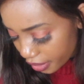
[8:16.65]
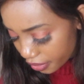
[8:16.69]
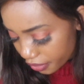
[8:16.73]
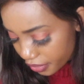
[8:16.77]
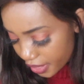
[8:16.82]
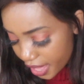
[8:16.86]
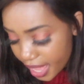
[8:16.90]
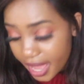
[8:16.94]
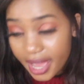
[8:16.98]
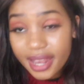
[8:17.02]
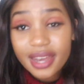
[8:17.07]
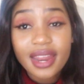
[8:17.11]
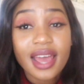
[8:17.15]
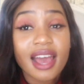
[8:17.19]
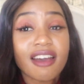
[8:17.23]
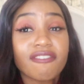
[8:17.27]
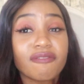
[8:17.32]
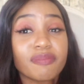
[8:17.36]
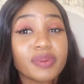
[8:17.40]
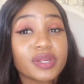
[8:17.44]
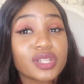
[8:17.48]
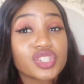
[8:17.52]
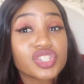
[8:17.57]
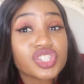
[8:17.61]
that
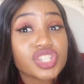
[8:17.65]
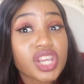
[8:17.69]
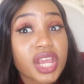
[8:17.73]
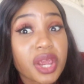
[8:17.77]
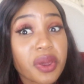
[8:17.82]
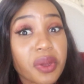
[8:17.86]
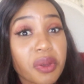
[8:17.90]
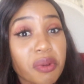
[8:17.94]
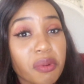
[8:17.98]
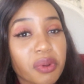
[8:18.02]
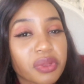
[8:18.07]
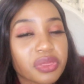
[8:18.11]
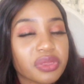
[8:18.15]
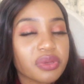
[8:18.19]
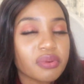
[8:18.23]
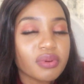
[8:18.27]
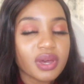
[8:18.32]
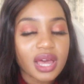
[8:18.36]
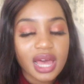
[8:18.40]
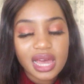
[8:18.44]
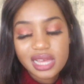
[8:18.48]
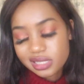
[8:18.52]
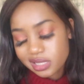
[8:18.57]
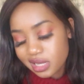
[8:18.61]
I've been sharing with you
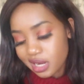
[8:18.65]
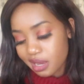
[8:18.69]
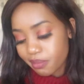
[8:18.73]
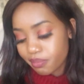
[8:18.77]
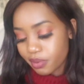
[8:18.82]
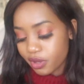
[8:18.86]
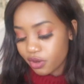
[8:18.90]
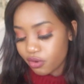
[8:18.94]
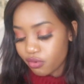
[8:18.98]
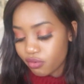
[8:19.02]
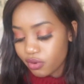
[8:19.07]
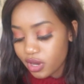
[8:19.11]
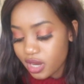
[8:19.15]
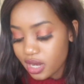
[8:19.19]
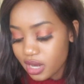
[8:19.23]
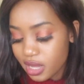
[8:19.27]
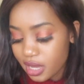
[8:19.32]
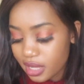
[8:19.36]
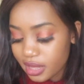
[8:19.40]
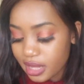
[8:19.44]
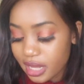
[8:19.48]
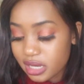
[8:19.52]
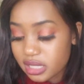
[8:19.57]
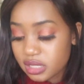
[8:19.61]
guys that I've been
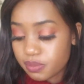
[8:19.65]
reading that